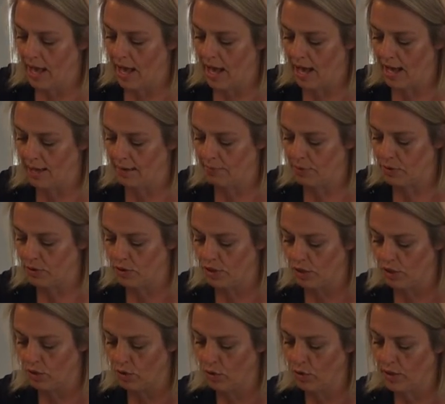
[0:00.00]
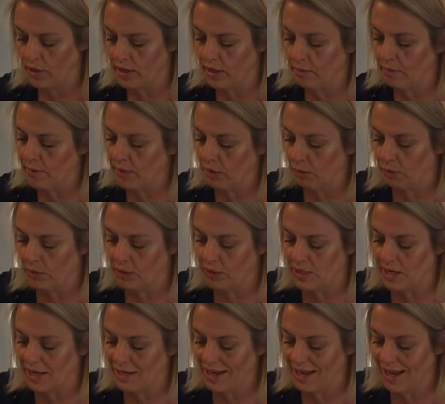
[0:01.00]
I'm using coconut milk
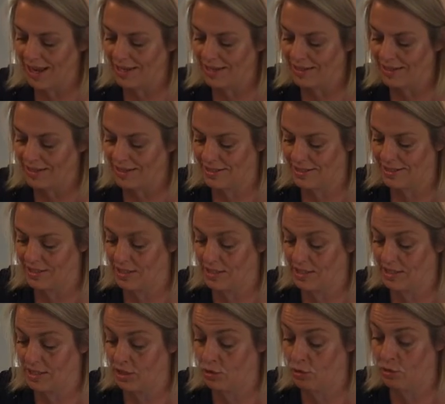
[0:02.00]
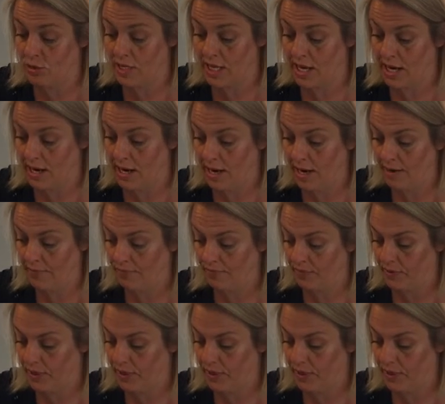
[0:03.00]
because I can't do dairy.